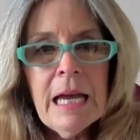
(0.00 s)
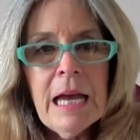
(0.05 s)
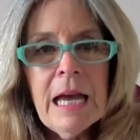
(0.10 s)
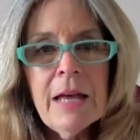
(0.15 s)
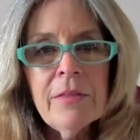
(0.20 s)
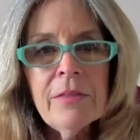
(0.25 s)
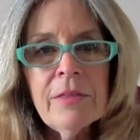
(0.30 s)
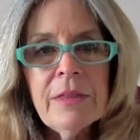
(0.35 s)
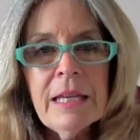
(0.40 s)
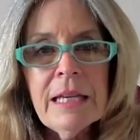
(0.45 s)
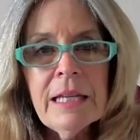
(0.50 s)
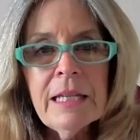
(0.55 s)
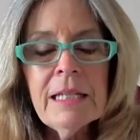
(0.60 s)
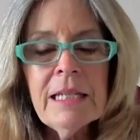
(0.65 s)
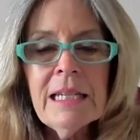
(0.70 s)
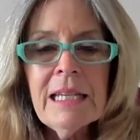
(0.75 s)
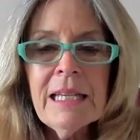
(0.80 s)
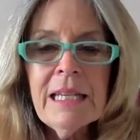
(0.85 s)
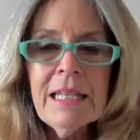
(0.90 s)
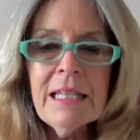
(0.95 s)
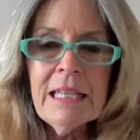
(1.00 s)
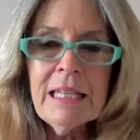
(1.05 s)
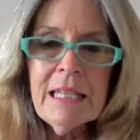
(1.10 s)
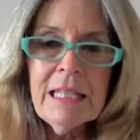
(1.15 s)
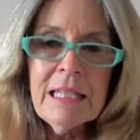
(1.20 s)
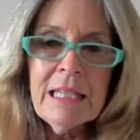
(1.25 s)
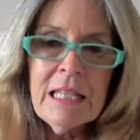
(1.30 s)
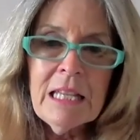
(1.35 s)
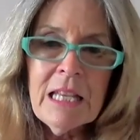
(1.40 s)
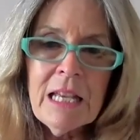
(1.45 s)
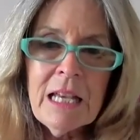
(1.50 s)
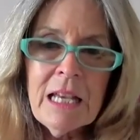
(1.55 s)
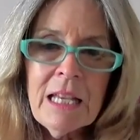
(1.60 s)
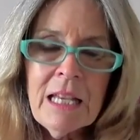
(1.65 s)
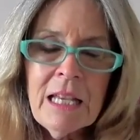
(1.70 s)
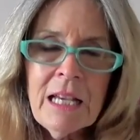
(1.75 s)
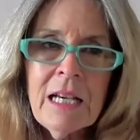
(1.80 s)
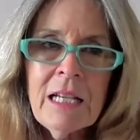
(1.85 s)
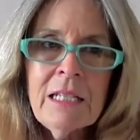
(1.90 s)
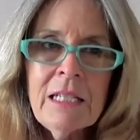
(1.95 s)
and then
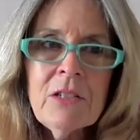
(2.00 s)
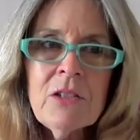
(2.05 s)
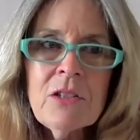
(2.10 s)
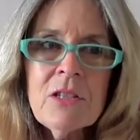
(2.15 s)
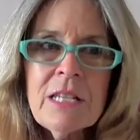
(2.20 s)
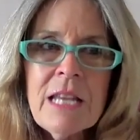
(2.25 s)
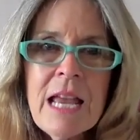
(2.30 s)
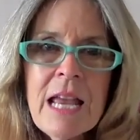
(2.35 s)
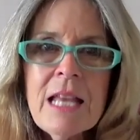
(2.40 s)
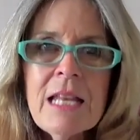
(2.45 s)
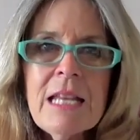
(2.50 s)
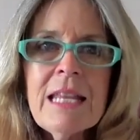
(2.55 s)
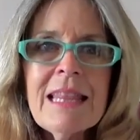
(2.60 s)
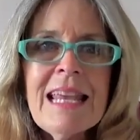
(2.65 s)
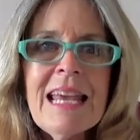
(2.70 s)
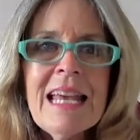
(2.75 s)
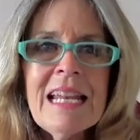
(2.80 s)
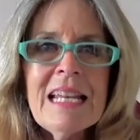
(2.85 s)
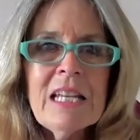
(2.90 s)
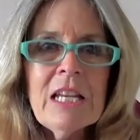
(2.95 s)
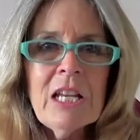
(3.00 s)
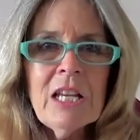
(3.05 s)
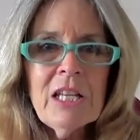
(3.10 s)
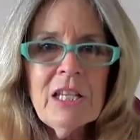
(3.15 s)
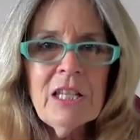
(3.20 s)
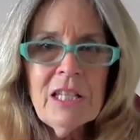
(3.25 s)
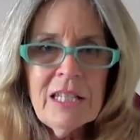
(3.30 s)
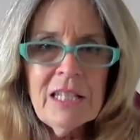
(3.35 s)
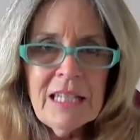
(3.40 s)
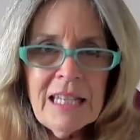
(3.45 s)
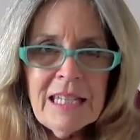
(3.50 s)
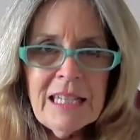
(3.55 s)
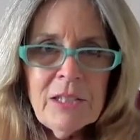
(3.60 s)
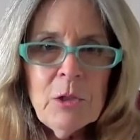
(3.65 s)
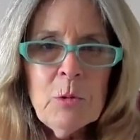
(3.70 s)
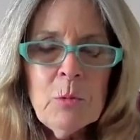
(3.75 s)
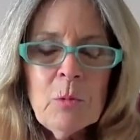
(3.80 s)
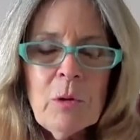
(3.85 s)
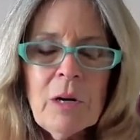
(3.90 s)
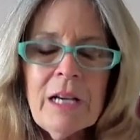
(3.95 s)
understanding that
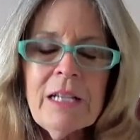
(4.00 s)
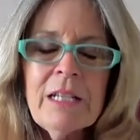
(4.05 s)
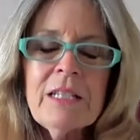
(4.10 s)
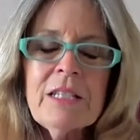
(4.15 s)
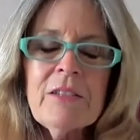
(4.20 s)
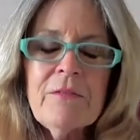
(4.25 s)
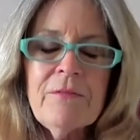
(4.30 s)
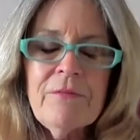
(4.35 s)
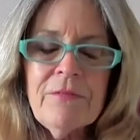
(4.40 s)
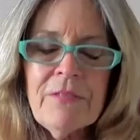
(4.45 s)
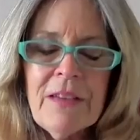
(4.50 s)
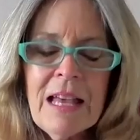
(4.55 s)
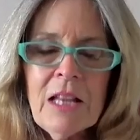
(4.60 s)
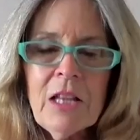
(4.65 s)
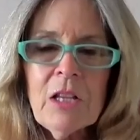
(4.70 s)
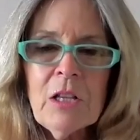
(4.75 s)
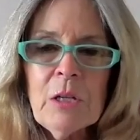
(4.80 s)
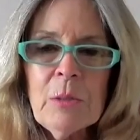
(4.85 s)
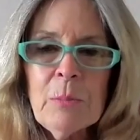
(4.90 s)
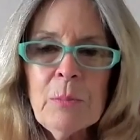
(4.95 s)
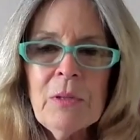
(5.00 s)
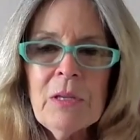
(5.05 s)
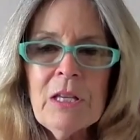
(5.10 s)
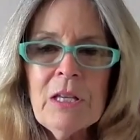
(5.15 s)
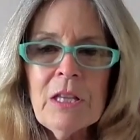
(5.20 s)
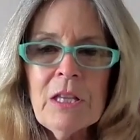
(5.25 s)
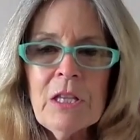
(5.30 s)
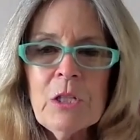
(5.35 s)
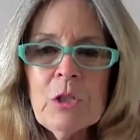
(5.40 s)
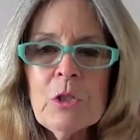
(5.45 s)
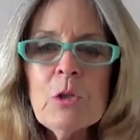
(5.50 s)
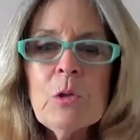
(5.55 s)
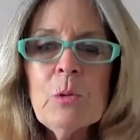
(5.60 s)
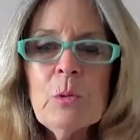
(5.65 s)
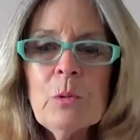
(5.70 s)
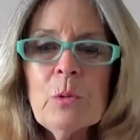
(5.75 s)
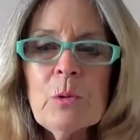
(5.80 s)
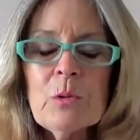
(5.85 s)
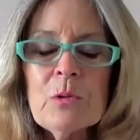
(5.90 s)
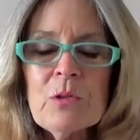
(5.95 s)
you want to develop the
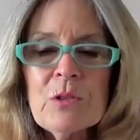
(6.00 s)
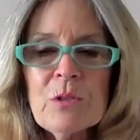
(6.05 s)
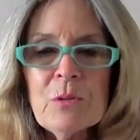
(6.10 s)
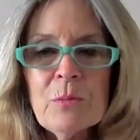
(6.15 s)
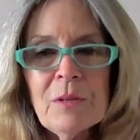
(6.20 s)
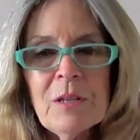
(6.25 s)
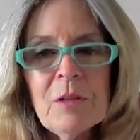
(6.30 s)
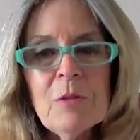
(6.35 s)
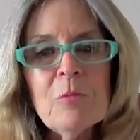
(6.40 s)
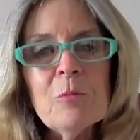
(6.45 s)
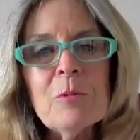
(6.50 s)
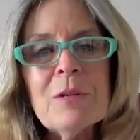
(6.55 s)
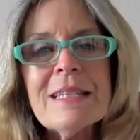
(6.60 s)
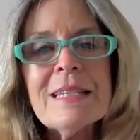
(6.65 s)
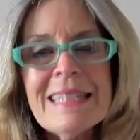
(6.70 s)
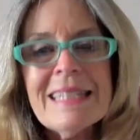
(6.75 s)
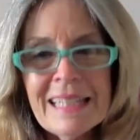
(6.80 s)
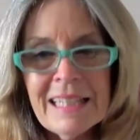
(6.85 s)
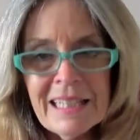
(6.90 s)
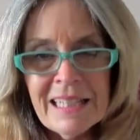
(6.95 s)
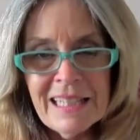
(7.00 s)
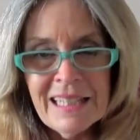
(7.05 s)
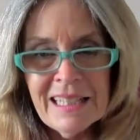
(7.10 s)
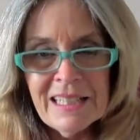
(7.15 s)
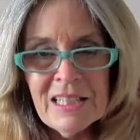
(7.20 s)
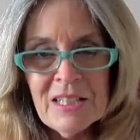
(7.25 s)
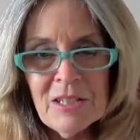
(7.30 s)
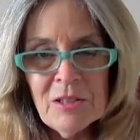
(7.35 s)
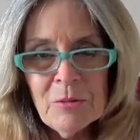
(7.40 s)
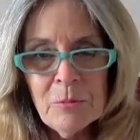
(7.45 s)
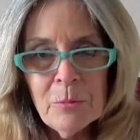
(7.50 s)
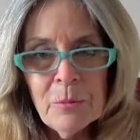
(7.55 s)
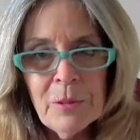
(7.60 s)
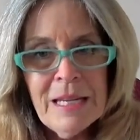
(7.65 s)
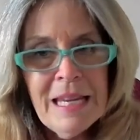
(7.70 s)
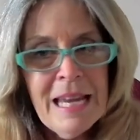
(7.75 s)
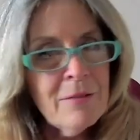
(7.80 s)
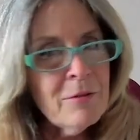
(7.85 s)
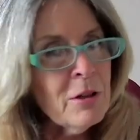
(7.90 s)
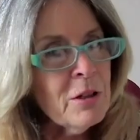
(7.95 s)
tools to be resilient.
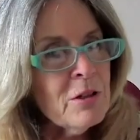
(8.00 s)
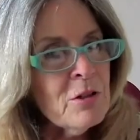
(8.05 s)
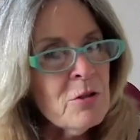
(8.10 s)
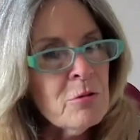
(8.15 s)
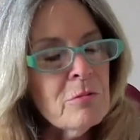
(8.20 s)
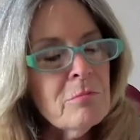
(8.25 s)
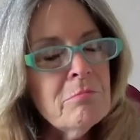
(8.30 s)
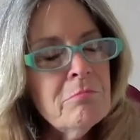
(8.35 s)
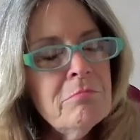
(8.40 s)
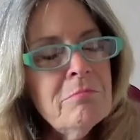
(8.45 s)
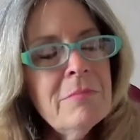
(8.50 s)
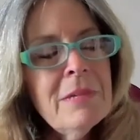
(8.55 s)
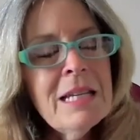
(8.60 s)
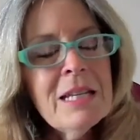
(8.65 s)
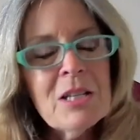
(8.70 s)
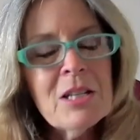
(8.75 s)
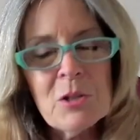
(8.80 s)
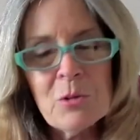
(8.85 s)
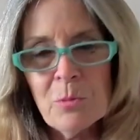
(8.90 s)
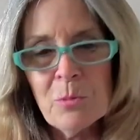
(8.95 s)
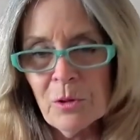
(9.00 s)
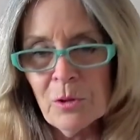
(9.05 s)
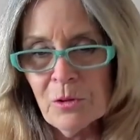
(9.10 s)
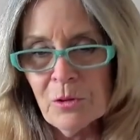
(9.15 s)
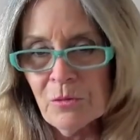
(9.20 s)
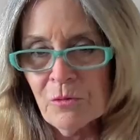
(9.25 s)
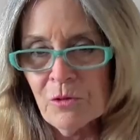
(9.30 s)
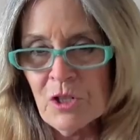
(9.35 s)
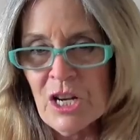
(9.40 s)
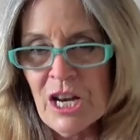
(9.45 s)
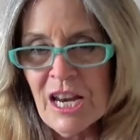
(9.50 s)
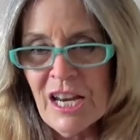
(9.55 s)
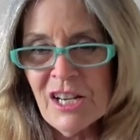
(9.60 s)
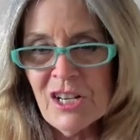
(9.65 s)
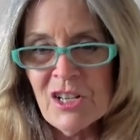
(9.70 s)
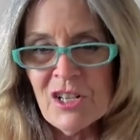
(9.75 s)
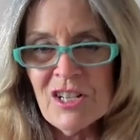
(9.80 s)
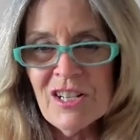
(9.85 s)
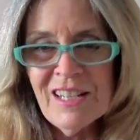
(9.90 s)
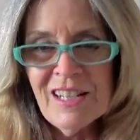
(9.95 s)
We have a tremendous world of
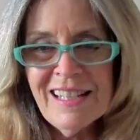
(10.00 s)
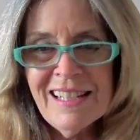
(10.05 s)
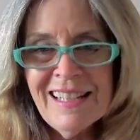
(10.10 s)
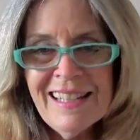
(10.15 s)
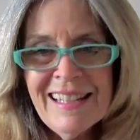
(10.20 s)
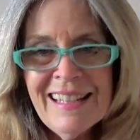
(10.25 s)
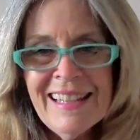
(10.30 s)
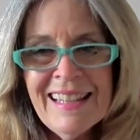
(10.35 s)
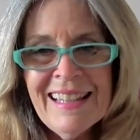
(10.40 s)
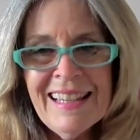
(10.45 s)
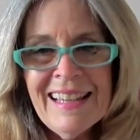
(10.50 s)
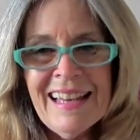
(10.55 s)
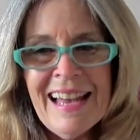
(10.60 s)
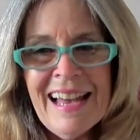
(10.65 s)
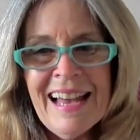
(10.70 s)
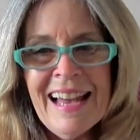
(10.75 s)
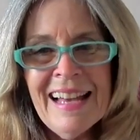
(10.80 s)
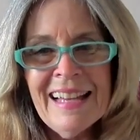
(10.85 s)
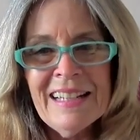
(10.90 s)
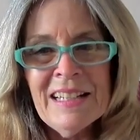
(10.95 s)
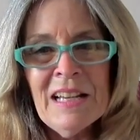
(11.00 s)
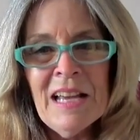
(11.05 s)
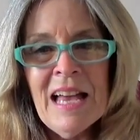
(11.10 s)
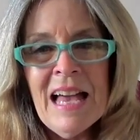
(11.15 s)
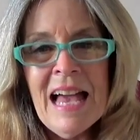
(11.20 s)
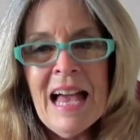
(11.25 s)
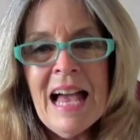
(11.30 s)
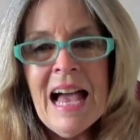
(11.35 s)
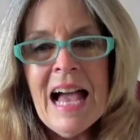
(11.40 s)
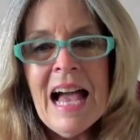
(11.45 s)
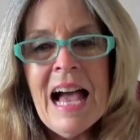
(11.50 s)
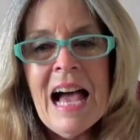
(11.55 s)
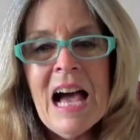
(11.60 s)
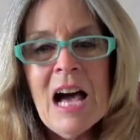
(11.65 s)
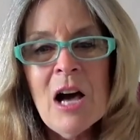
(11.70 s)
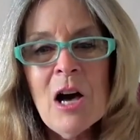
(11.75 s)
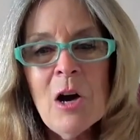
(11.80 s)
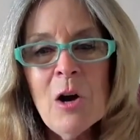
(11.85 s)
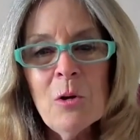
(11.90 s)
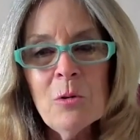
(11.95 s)
change. And
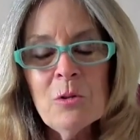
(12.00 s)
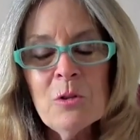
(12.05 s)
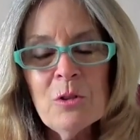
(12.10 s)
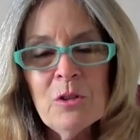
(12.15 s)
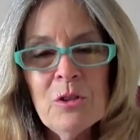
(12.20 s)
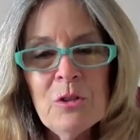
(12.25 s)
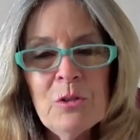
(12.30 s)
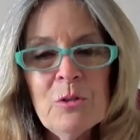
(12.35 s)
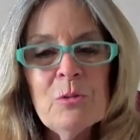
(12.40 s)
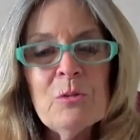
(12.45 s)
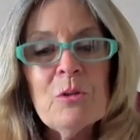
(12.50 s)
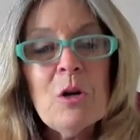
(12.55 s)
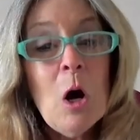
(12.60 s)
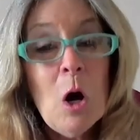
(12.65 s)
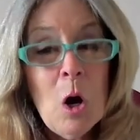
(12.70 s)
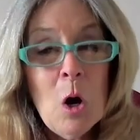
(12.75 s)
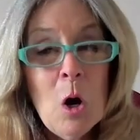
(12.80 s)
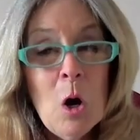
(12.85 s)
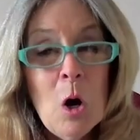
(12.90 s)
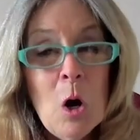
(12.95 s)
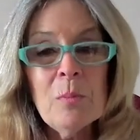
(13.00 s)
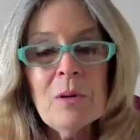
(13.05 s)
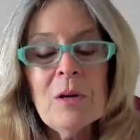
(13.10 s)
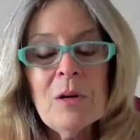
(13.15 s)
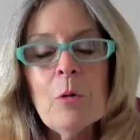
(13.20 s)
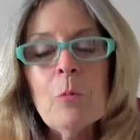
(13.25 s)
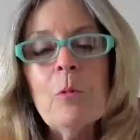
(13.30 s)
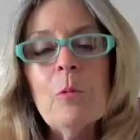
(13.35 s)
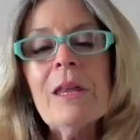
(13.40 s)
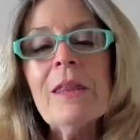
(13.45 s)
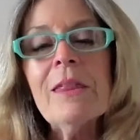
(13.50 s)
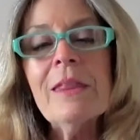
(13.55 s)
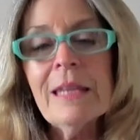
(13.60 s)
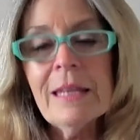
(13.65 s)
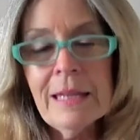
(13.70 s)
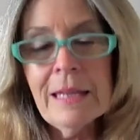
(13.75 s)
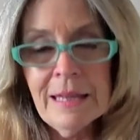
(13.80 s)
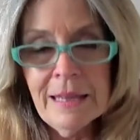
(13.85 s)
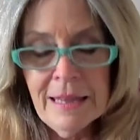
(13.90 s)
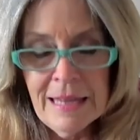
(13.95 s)
how do you cope with
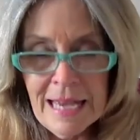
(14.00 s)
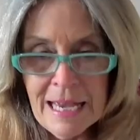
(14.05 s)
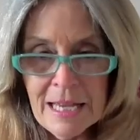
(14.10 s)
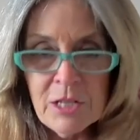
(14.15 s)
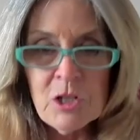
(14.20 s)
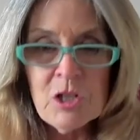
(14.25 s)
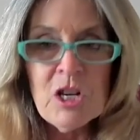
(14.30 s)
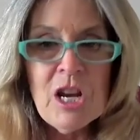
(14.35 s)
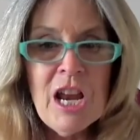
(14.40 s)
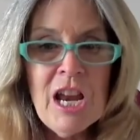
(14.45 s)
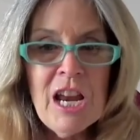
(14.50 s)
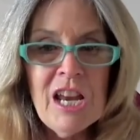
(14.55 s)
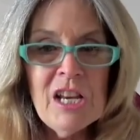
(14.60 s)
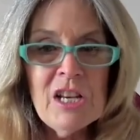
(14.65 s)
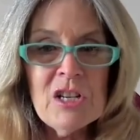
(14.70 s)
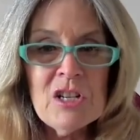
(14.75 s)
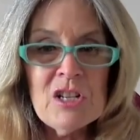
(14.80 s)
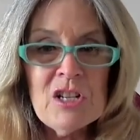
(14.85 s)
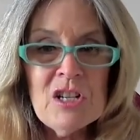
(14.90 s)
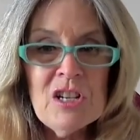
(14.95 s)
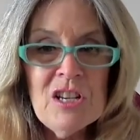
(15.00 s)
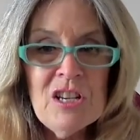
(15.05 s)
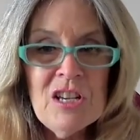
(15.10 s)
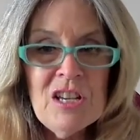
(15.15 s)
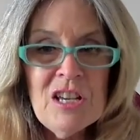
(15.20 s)
that change?